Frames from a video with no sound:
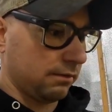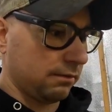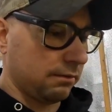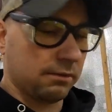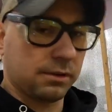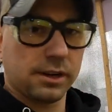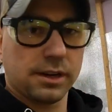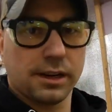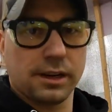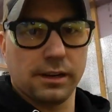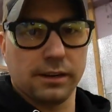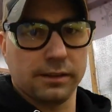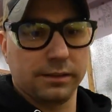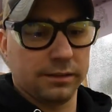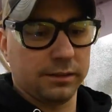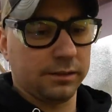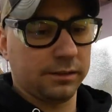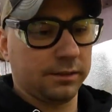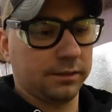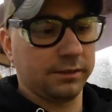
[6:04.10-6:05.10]
we're gonna
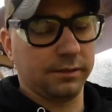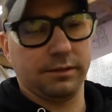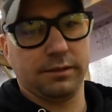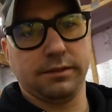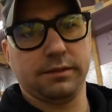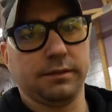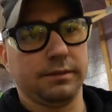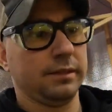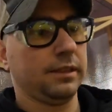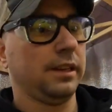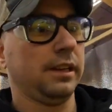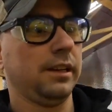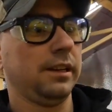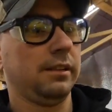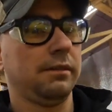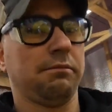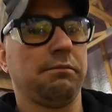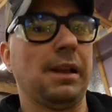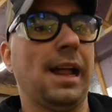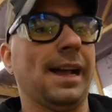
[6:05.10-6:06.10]

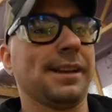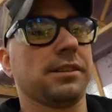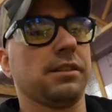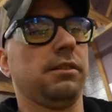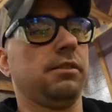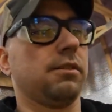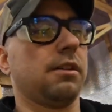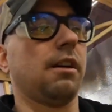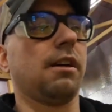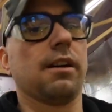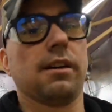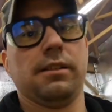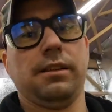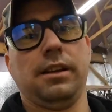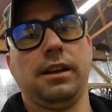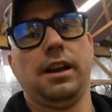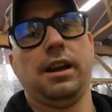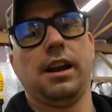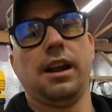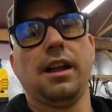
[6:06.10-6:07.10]
blast the whole car,
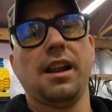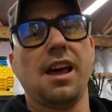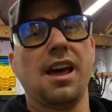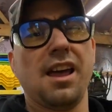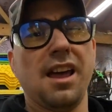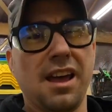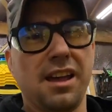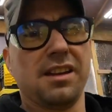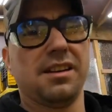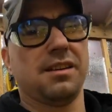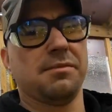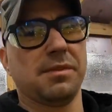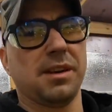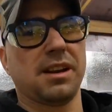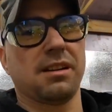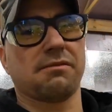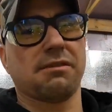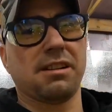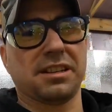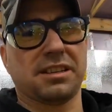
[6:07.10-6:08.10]
and I'm
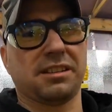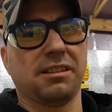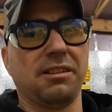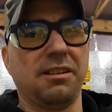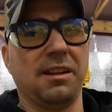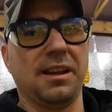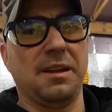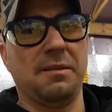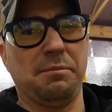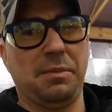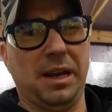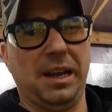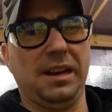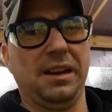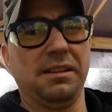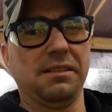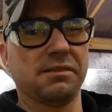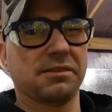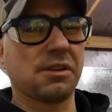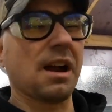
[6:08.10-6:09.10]
gonna Rust-Oleum paint
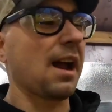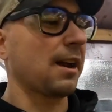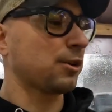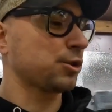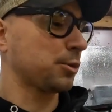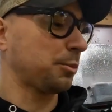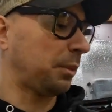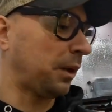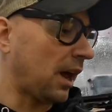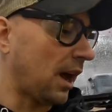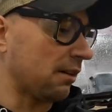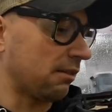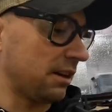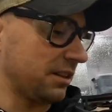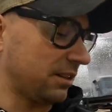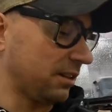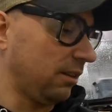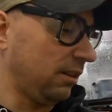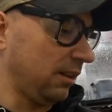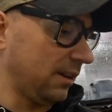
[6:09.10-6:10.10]
it, Tractor Supply
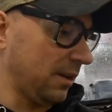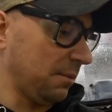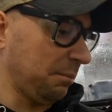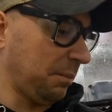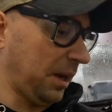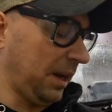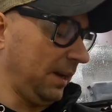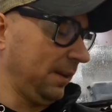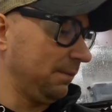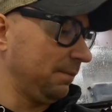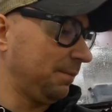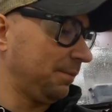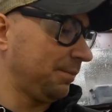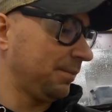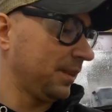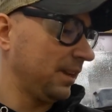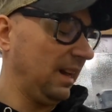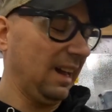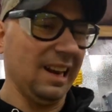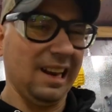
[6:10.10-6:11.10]
Rust-Oleum paint,
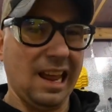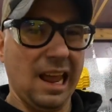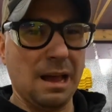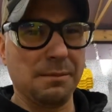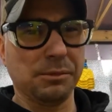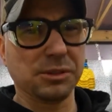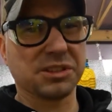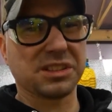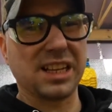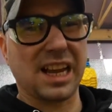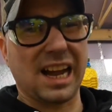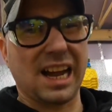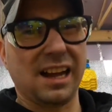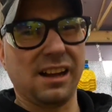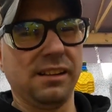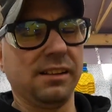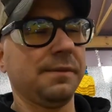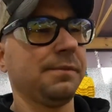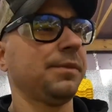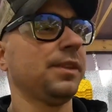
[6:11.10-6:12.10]
enamel
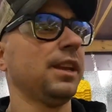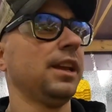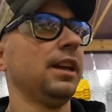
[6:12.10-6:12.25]
style.